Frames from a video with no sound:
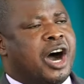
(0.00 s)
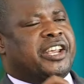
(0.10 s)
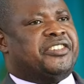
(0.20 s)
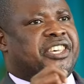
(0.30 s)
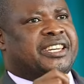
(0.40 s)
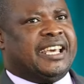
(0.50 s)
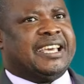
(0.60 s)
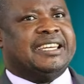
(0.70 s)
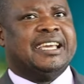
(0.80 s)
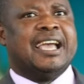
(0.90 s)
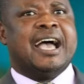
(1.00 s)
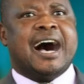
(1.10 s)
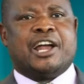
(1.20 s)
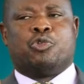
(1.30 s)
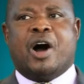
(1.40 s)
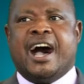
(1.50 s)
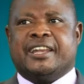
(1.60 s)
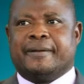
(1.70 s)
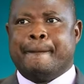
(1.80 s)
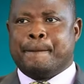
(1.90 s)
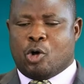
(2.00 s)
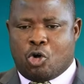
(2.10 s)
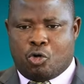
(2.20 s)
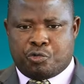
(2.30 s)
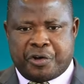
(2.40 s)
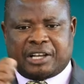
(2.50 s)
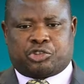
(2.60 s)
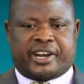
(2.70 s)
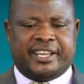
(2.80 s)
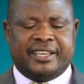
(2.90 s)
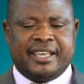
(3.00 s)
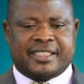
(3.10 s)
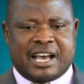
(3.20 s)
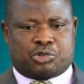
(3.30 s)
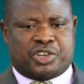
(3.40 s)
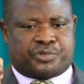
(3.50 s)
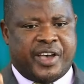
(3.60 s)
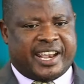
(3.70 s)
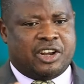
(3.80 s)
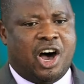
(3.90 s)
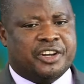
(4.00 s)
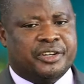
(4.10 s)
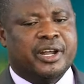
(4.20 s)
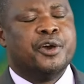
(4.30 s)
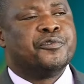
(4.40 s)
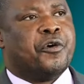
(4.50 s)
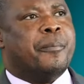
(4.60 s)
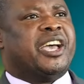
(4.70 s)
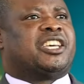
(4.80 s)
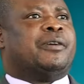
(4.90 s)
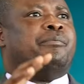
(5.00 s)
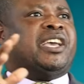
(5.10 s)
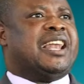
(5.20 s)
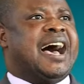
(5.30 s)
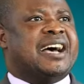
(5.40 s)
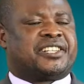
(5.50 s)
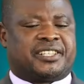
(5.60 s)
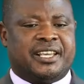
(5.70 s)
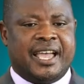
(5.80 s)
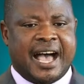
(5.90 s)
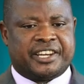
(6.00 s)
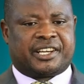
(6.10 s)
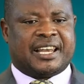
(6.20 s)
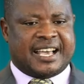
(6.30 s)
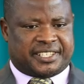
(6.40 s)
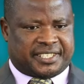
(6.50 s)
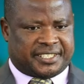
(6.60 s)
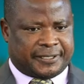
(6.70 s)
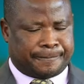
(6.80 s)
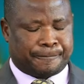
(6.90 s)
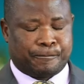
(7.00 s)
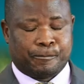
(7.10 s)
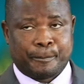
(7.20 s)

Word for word: Corinth indeed had one factory that was very known for making mirrors and glass.